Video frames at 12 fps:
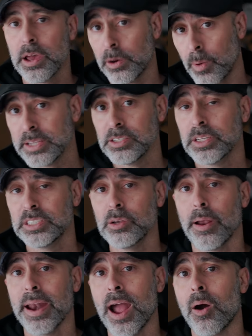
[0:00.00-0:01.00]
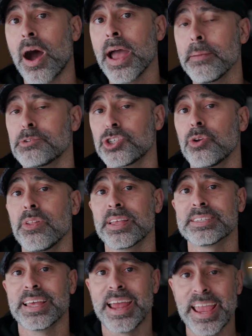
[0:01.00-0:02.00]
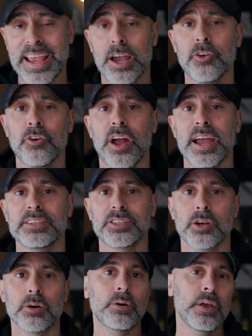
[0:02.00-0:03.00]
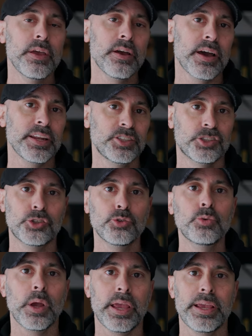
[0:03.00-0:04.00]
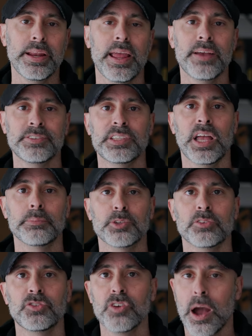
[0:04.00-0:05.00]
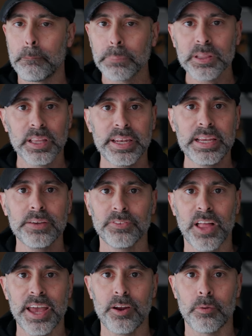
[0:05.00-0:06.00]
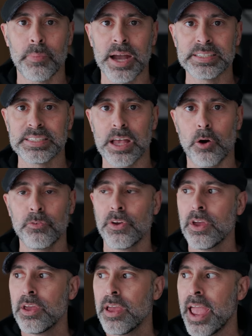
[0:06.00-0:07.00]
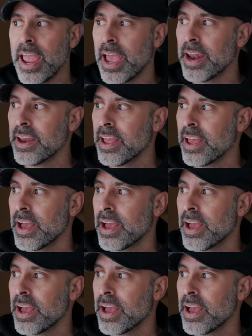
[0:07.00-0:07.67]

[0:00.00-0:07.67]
Now, as you can see right now, I am shooting this at an 800 ISO at a 2.8 f-stop. So I've still got plenty of light on myself, and